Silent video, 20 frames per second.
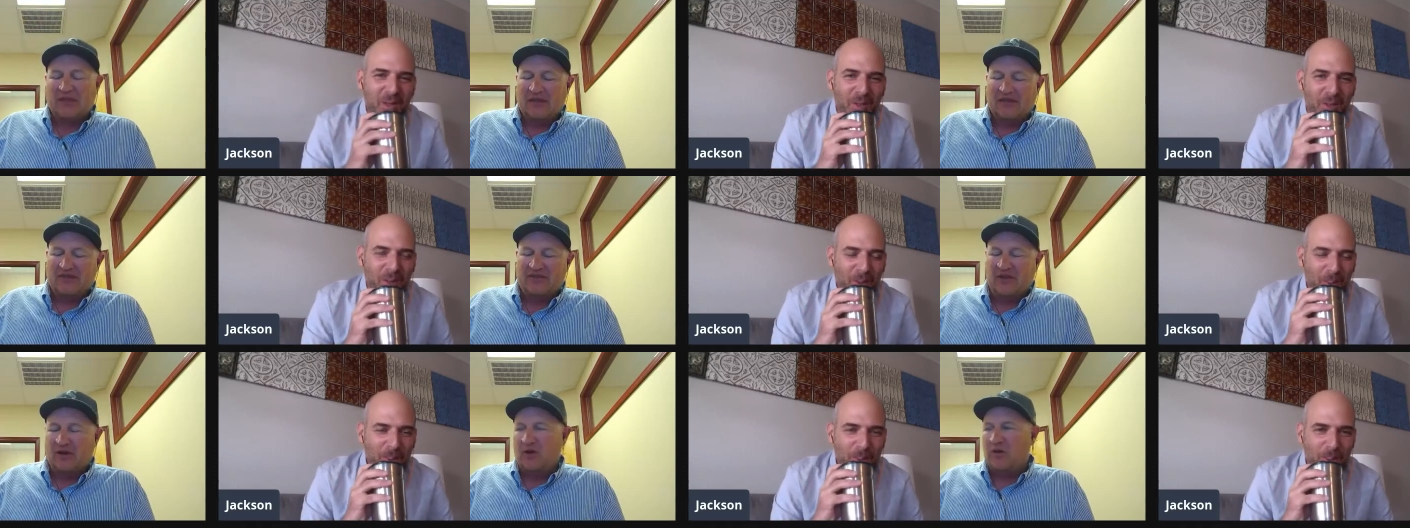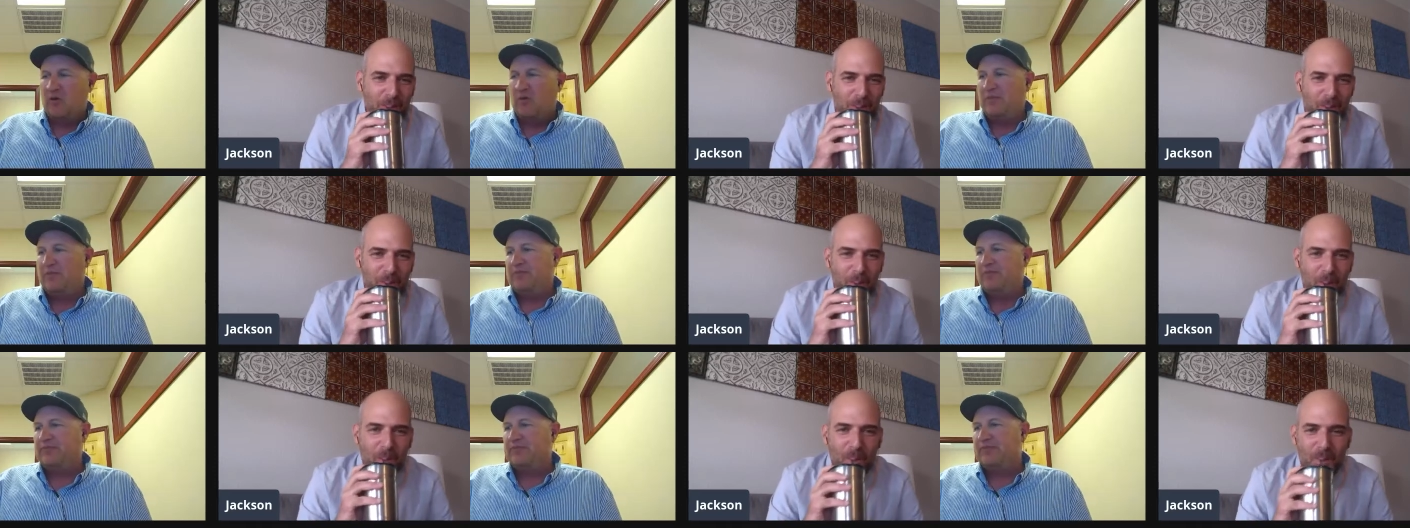Speaker 1: So,
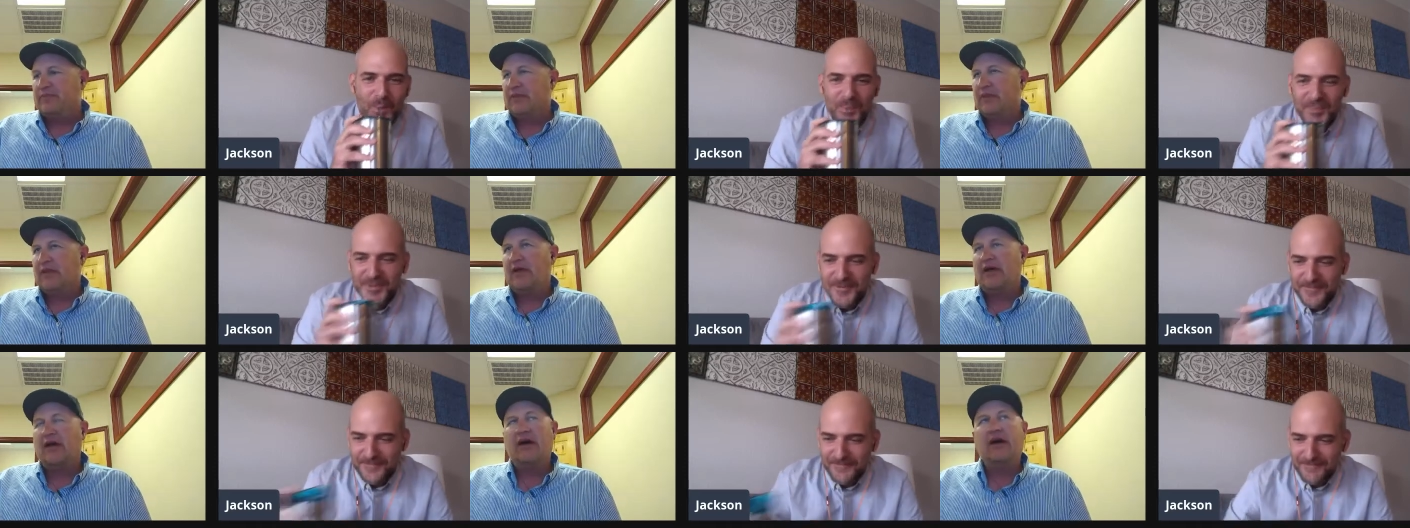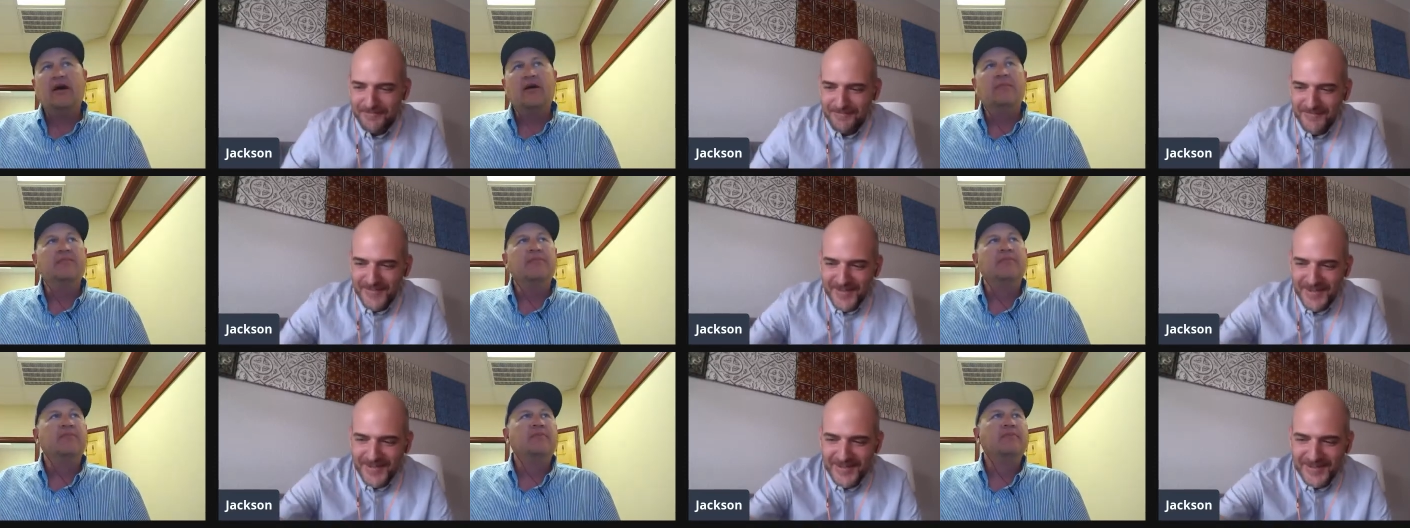
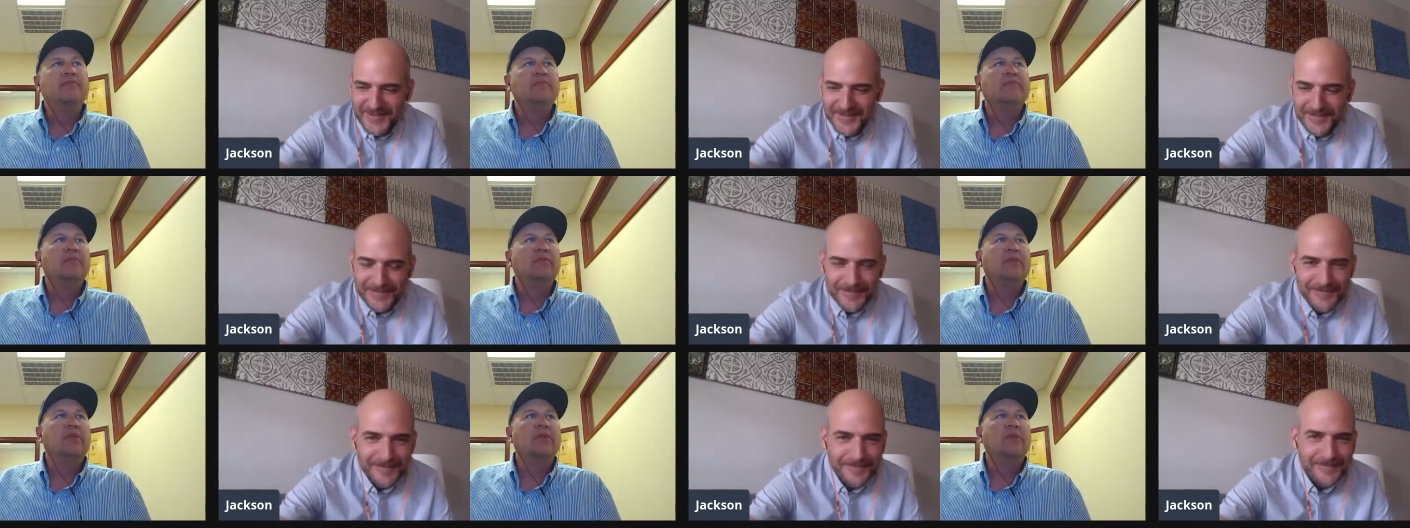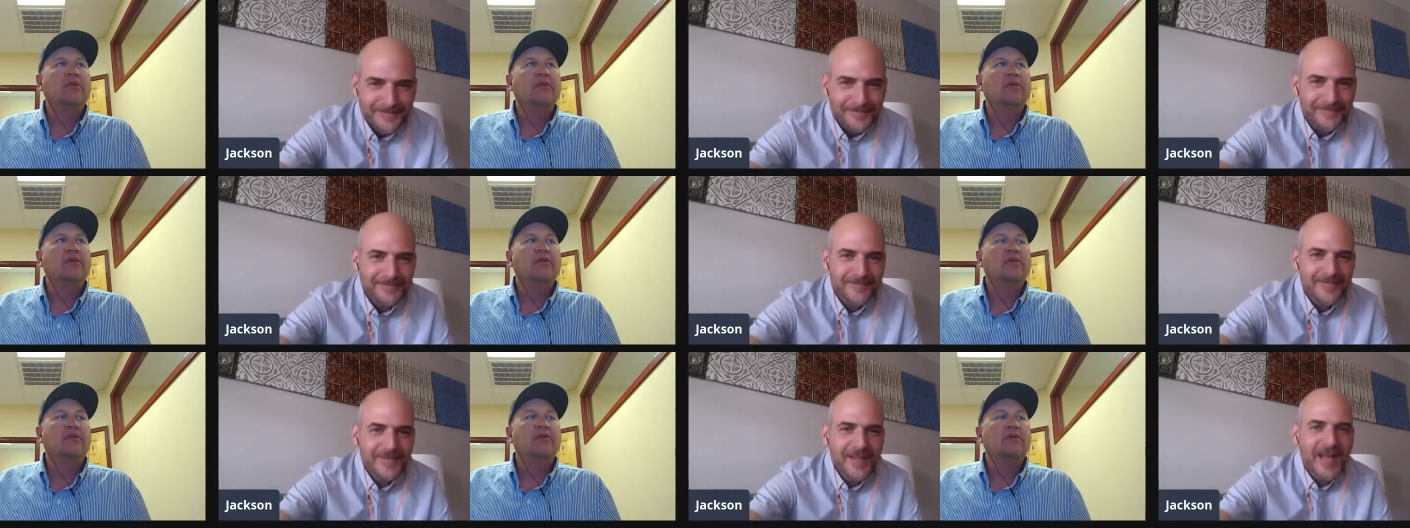um,
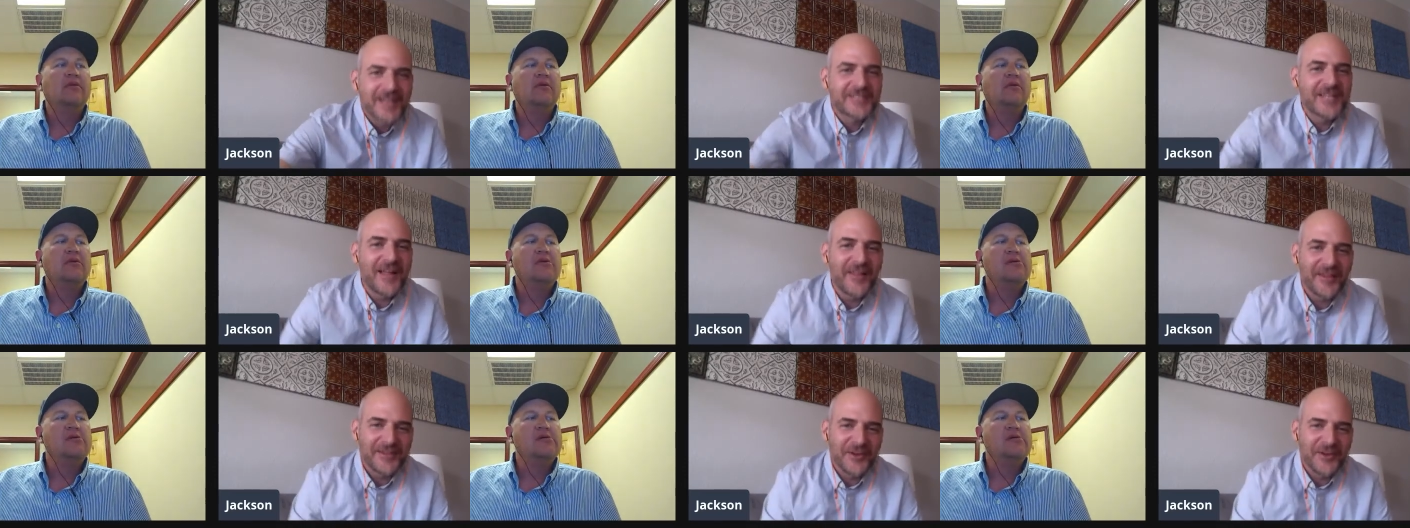I sound like